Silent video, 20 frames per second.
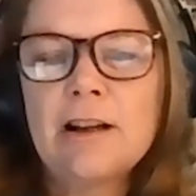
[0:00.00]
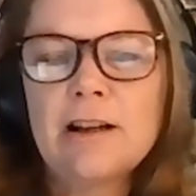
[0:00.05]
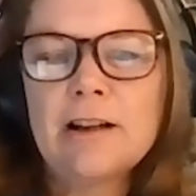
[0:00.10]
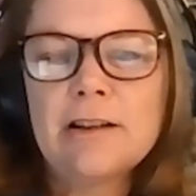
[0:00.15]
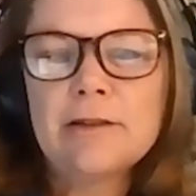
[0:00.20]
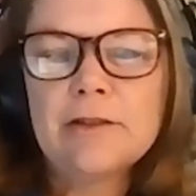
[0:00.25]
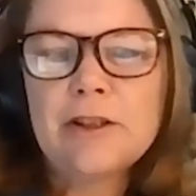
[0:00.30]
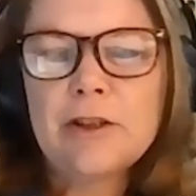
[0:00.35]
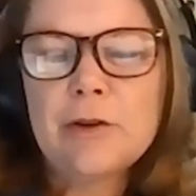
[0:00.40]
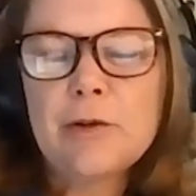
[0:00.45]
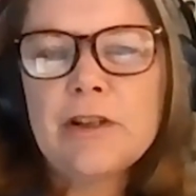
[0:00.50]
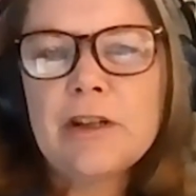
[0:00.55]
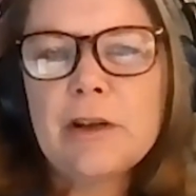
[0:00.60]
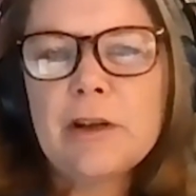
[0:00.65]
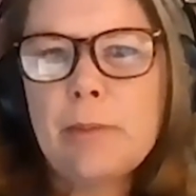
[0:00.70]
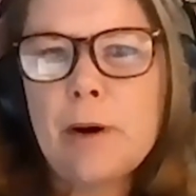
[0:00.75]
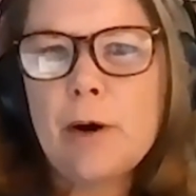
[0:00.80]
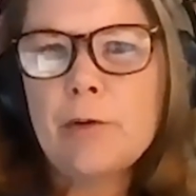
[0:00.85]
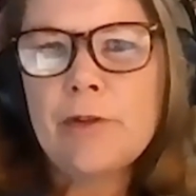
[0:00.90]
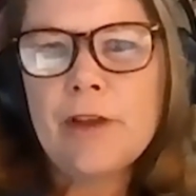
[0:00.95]
Uh, so it's a
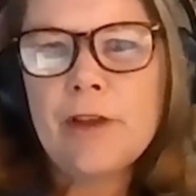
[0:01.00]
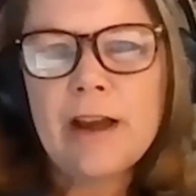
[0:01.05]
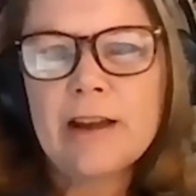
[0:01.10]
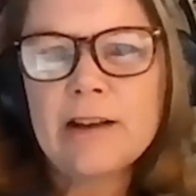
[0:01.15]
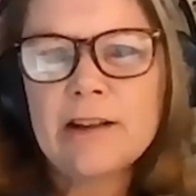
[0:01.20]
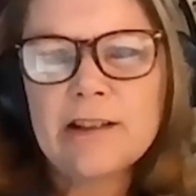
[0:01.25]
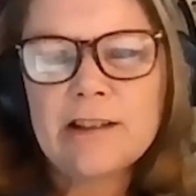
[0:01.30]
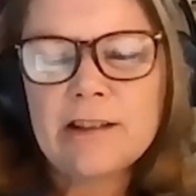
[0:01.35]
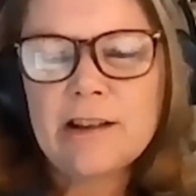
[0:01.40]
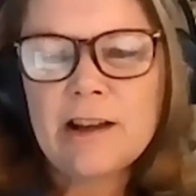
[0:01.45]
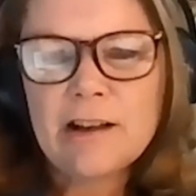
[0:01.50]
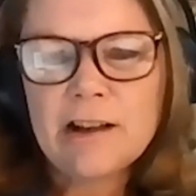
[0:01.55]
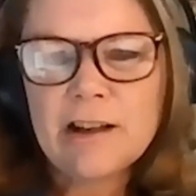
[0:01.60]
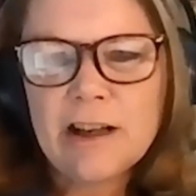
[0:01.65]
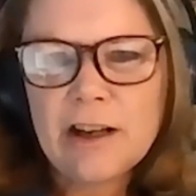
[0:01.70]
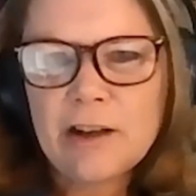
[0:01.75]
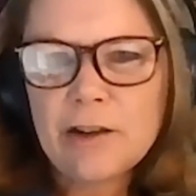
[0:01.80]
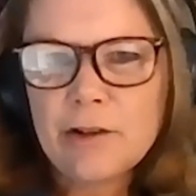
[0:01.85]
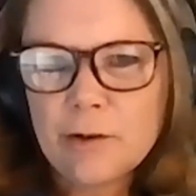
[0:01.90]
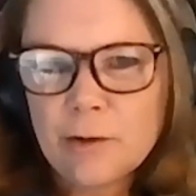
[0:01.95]
both and, it's not
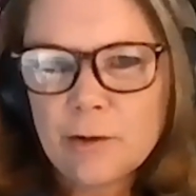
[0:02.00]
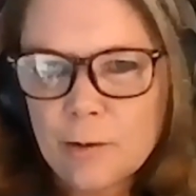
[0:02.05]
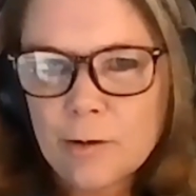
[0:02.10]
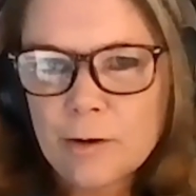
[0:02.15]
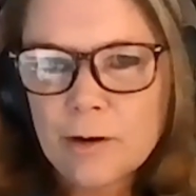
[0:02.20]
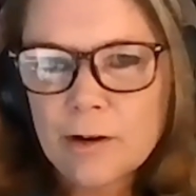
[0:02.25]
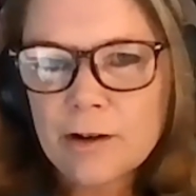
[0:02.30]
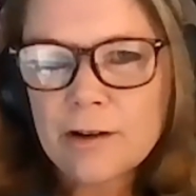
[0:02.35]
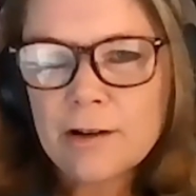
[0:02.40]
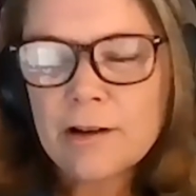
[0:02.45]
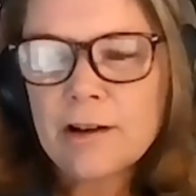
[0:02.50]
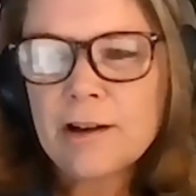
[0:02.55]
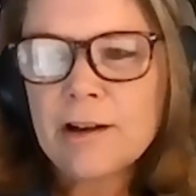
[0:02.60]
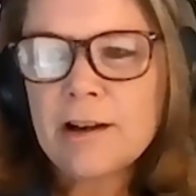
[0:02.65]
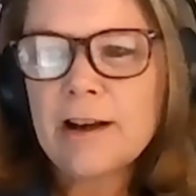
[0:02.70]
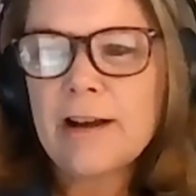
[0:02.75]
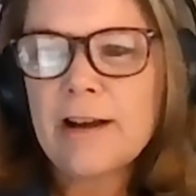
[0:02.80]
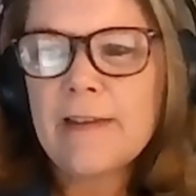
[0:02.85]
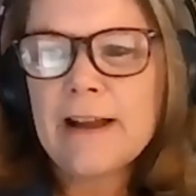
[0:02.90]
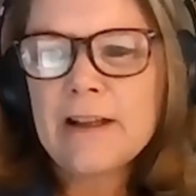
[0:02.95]
an either or.
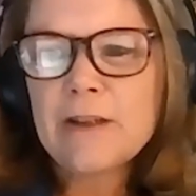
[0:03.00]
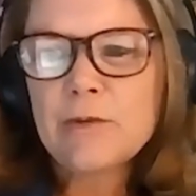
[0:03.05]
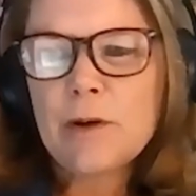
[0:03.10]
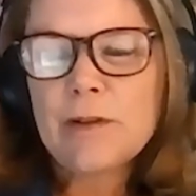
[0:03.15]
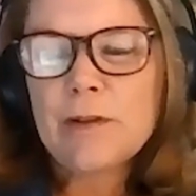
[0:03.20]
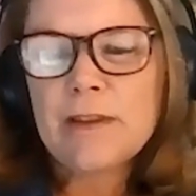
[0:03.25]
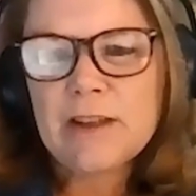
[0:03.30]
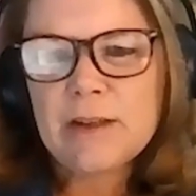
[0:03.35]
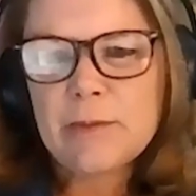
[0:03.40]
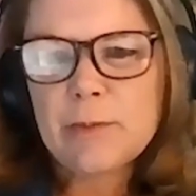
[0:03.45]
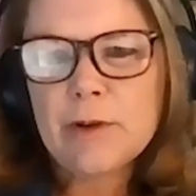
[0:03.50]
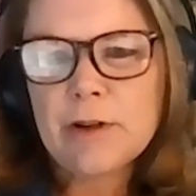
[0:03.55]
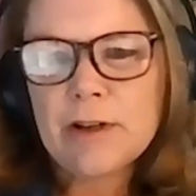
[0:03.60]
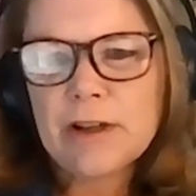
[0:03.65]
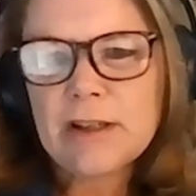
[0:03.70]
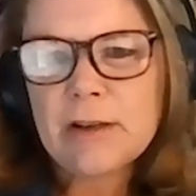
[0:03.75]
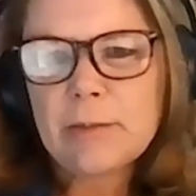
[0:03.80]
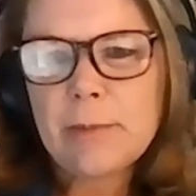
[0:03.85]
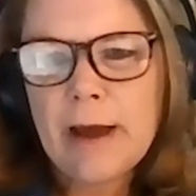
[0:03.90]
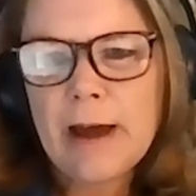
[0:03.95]
And that's what this
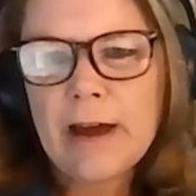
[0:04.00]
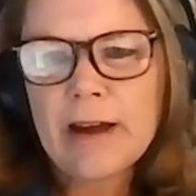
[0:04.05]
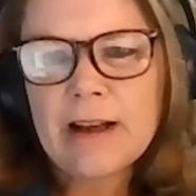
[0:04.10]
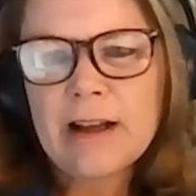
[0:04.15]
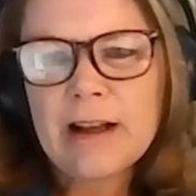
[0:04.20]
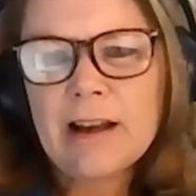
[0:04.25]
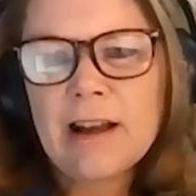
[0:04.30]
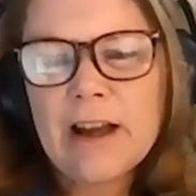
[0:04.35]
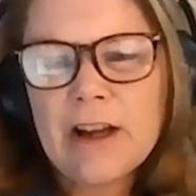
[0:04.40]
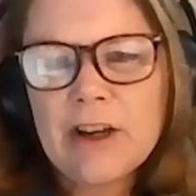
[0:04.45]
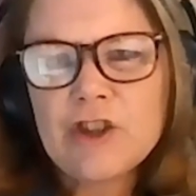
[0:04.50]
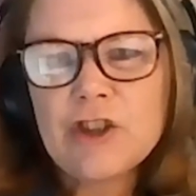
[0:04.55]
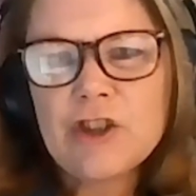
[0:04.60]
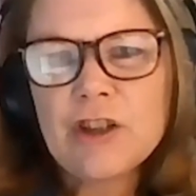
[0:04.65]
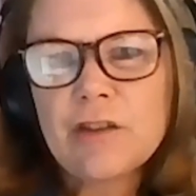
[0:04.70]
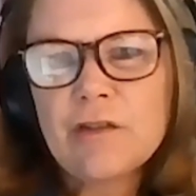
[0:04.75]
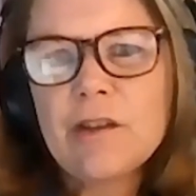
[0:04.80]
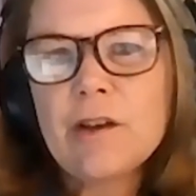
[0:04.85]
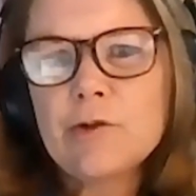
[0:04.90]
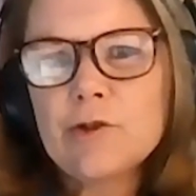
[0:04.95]
book is about a
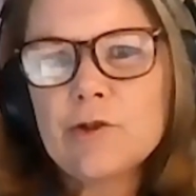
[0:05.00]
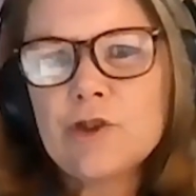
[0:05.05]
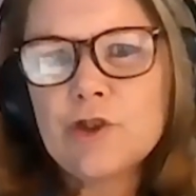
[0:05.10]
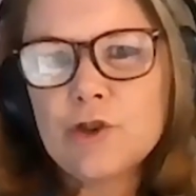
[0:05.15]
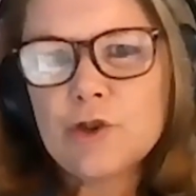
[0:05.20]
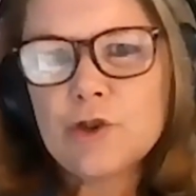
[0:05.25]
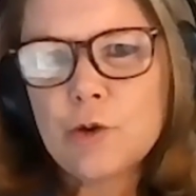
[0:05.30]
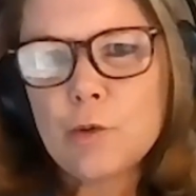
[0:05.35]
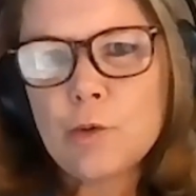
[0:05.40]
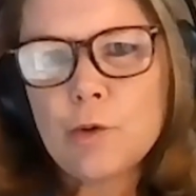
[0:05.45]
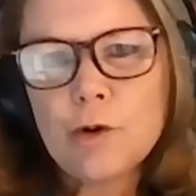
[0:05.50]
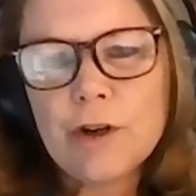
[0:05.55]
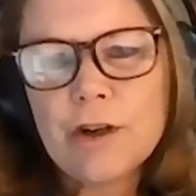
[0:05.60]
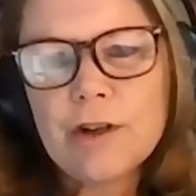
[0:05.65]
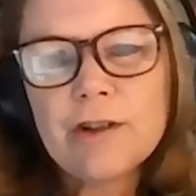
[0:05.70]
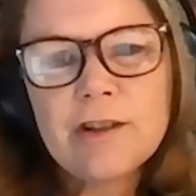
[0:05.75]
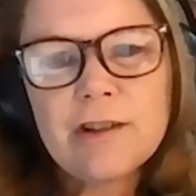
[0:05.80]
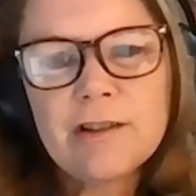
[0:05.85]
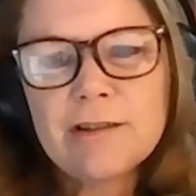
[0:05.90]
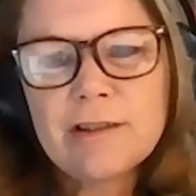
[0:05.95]
collection of those
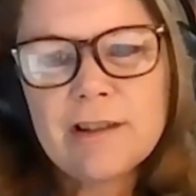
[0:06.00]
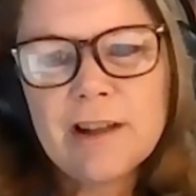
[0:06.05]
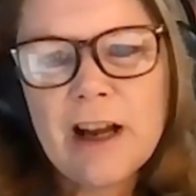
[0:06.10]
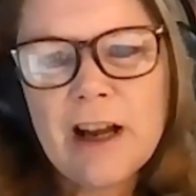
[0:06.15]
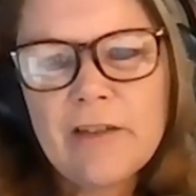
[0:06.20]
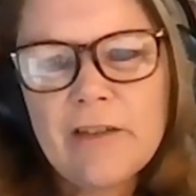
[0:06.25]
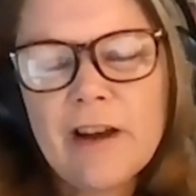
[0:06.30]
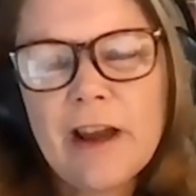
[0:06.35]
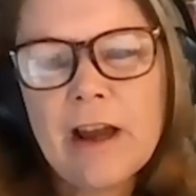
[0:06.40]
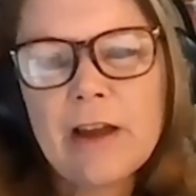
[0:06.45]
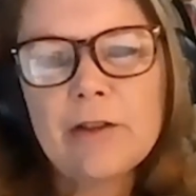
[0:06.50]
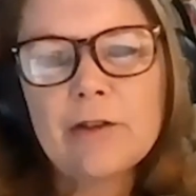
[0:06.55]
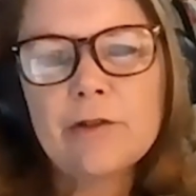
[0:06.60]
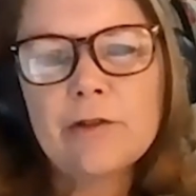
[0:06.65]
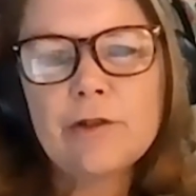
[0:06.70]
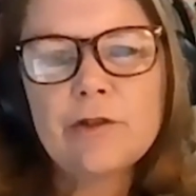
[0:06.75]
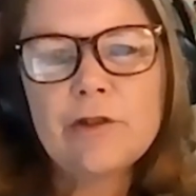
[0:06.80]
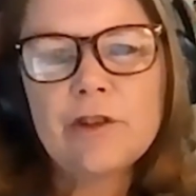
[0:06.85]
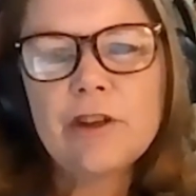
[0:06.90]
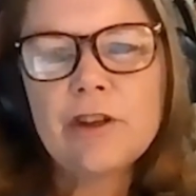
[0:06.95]
stories that I've
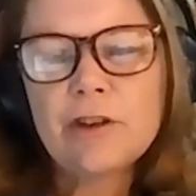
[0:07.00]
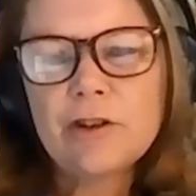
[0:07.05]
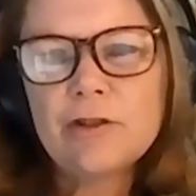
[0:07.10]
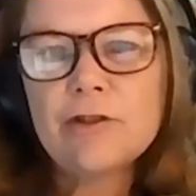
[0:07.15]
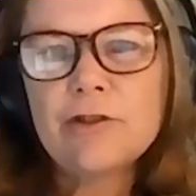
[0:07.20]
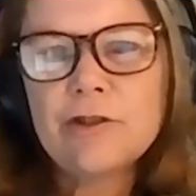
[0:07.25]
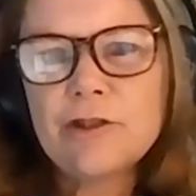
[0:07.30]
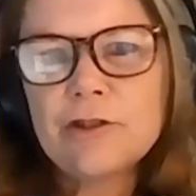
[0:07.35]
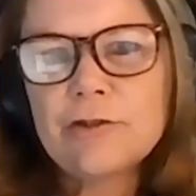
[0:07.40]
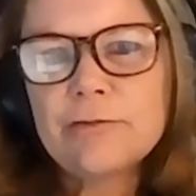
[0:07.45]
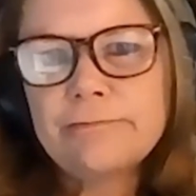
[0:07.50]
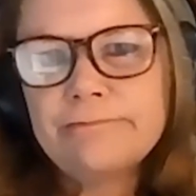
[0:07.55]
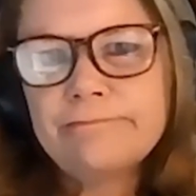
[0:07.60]
gathered through the years.